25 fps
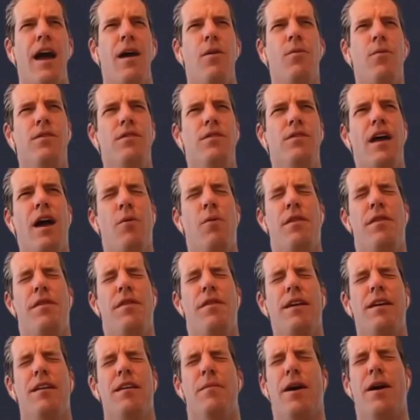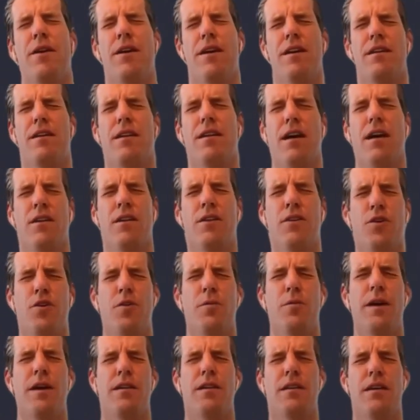I would I would yeah. think about it um, a little
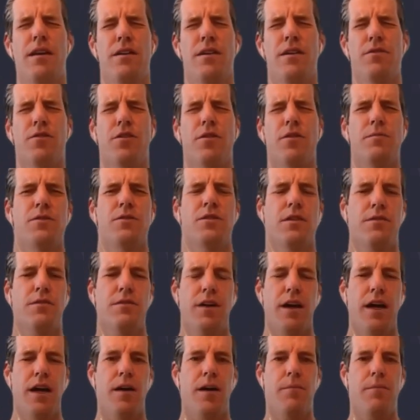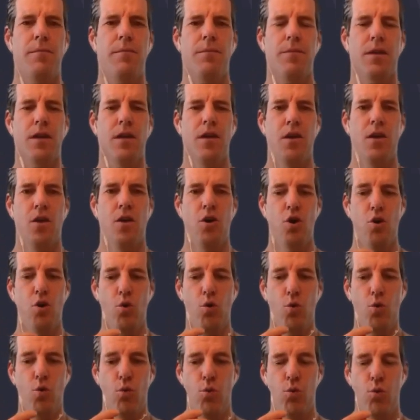bit in terms of um,
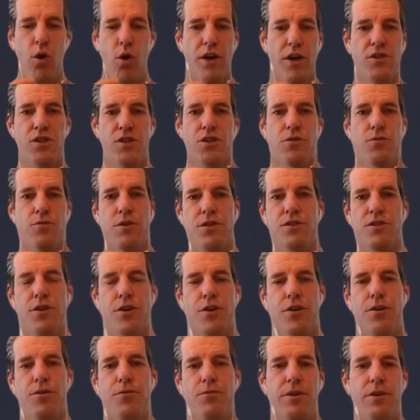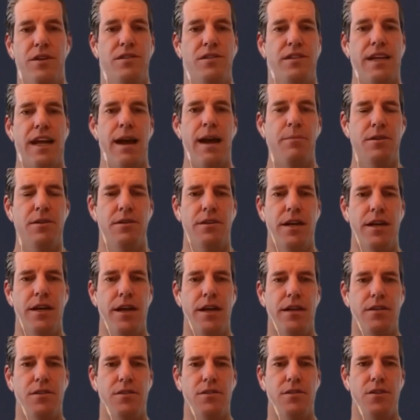what's your return risk
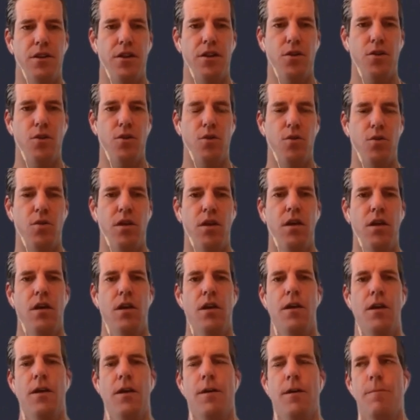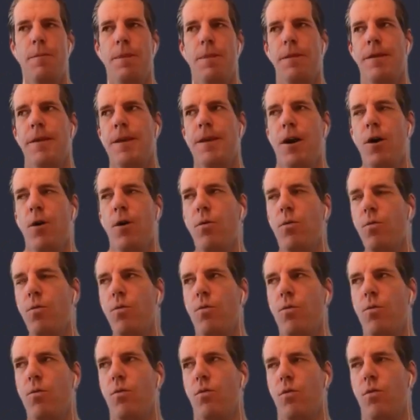appetite? So, you know,
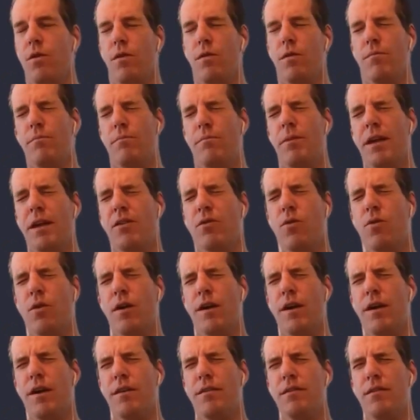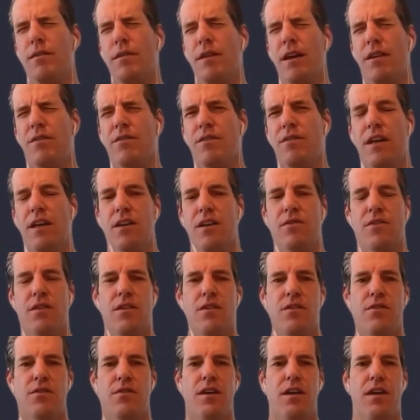Bitcoin, it's easy
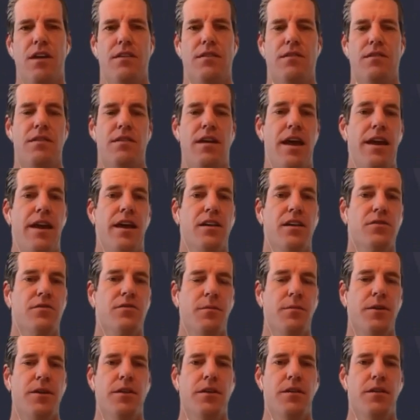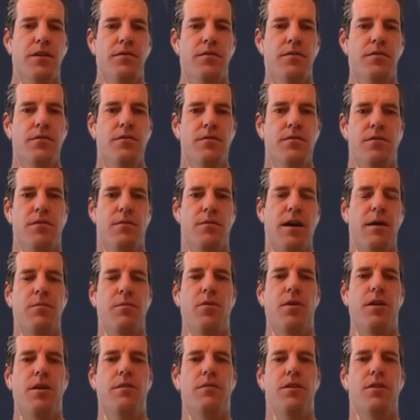to see a 10x from here, from my
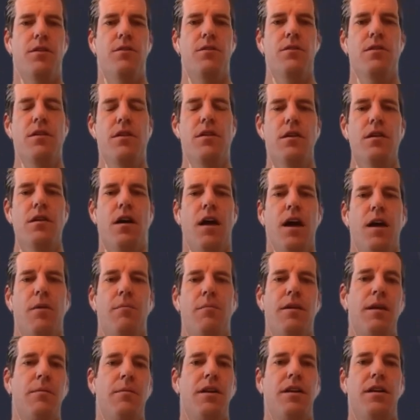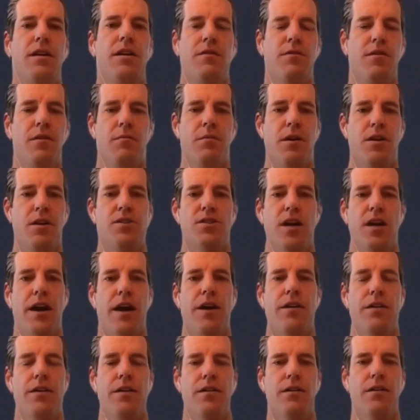point of view, uh, maybe even much
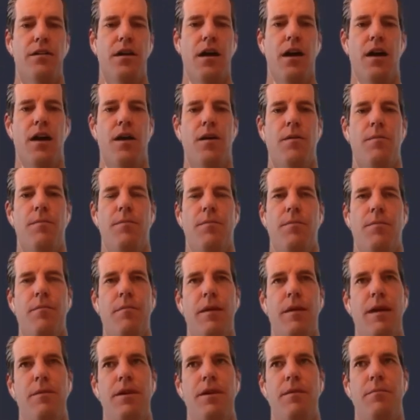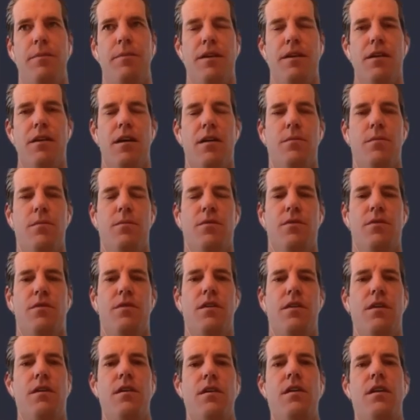higher. Um, maybe it becomes
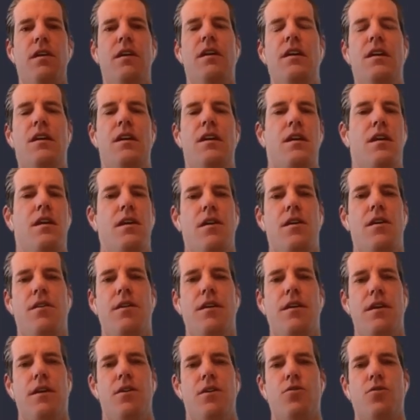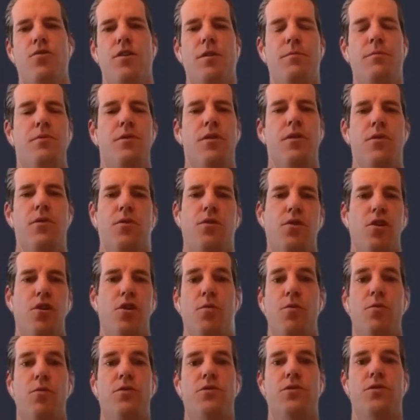the the crypto
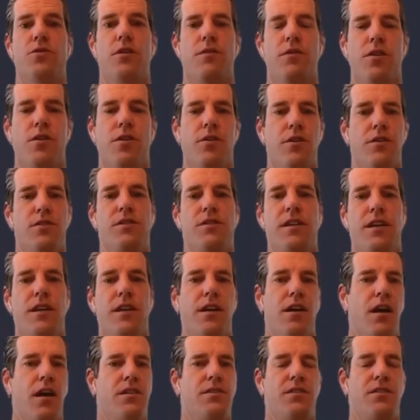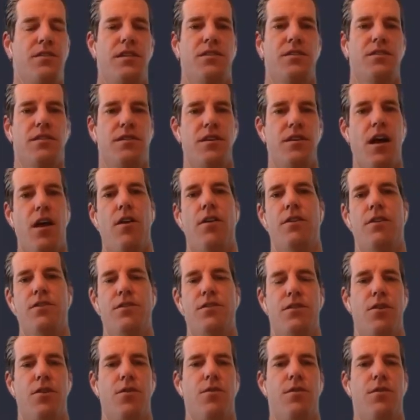global reserve currency. It unseats the dollar,
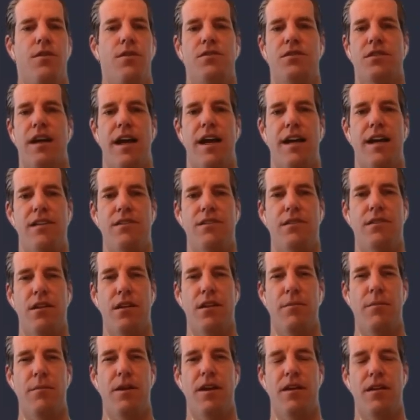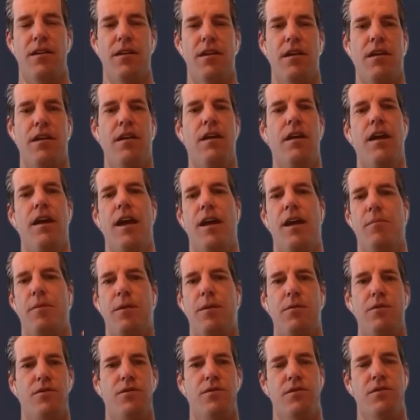so the sky's the limit, and
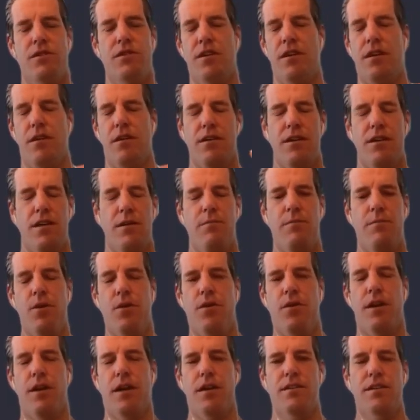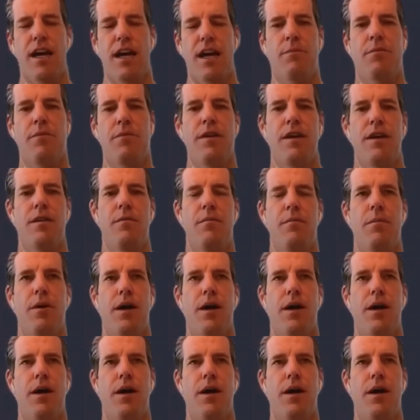people keep keep building on top of it.